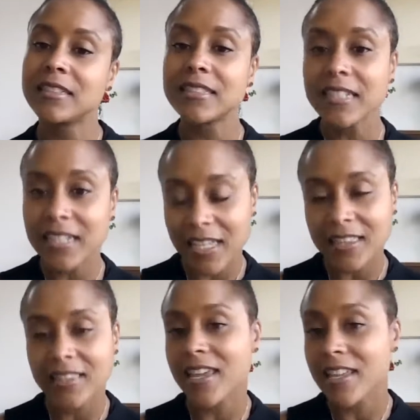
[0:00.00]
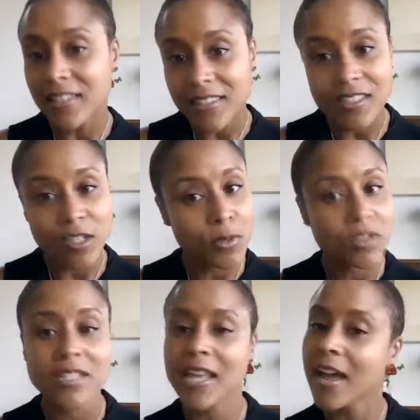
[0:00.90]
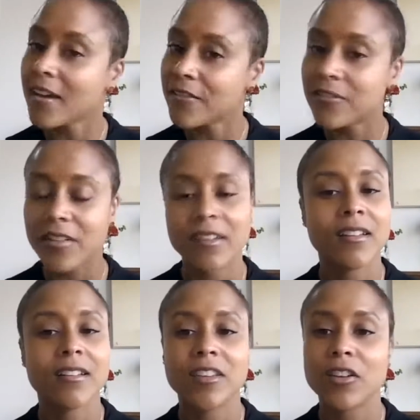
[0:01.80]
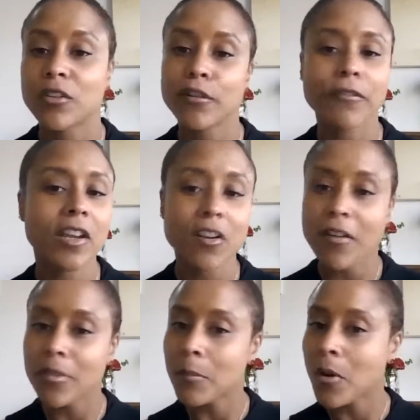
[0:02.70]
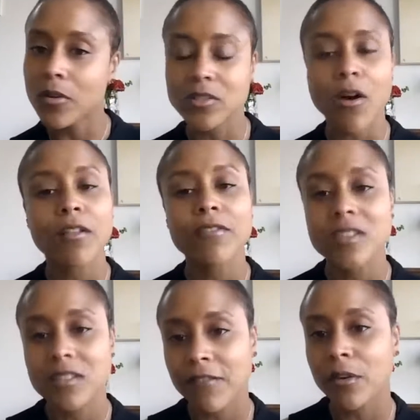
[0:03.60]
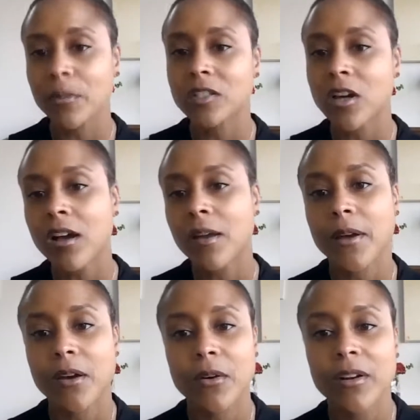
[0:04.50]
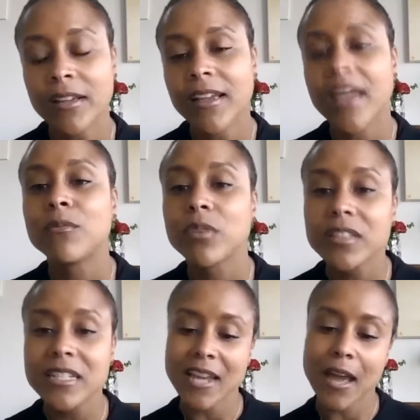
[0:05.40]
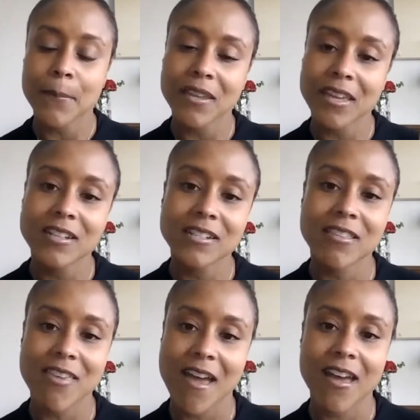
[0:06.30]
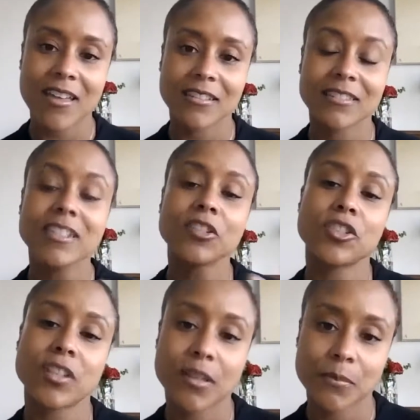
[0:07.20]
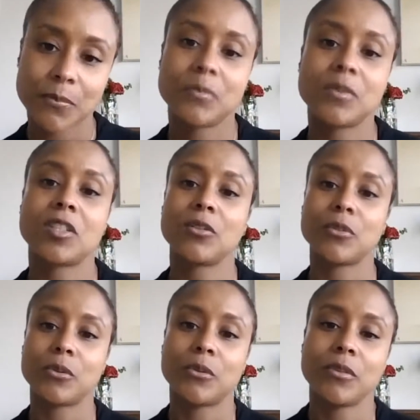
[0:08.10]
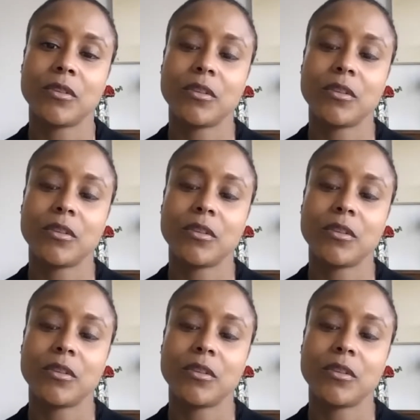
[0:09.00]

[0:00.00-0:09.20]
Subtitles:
leading in these communities, have, their finger on the pulse, all of the stuff that we talk about, and really tapping into that leadership to,